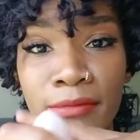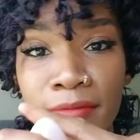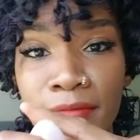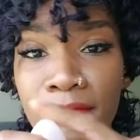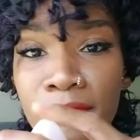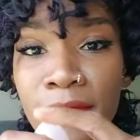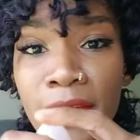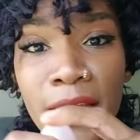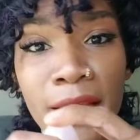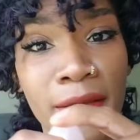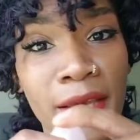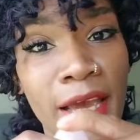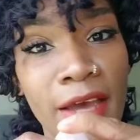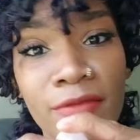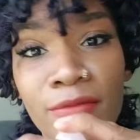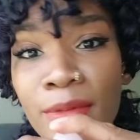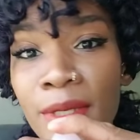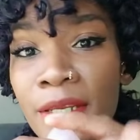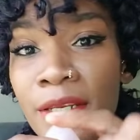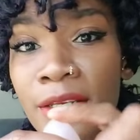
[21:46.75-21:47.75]
may
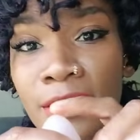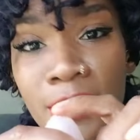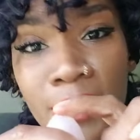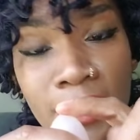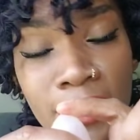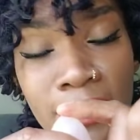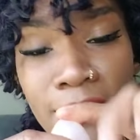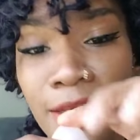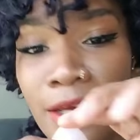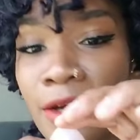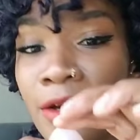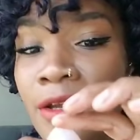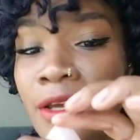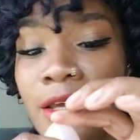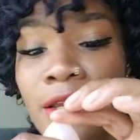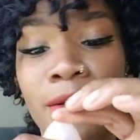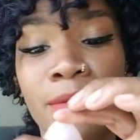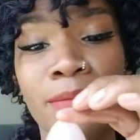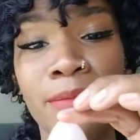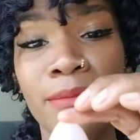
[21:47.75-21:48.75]
have been just
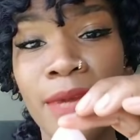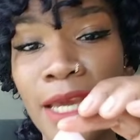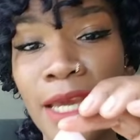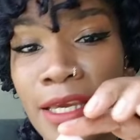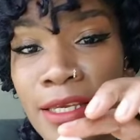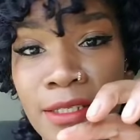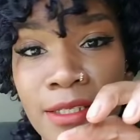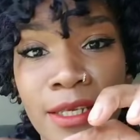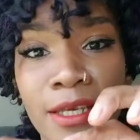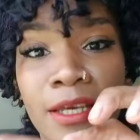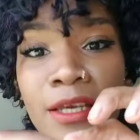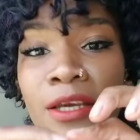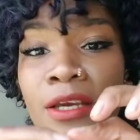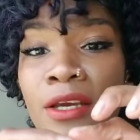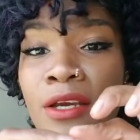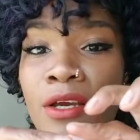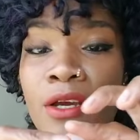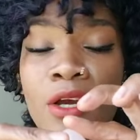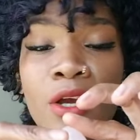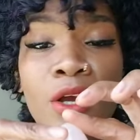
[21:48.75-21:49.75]
an amazing,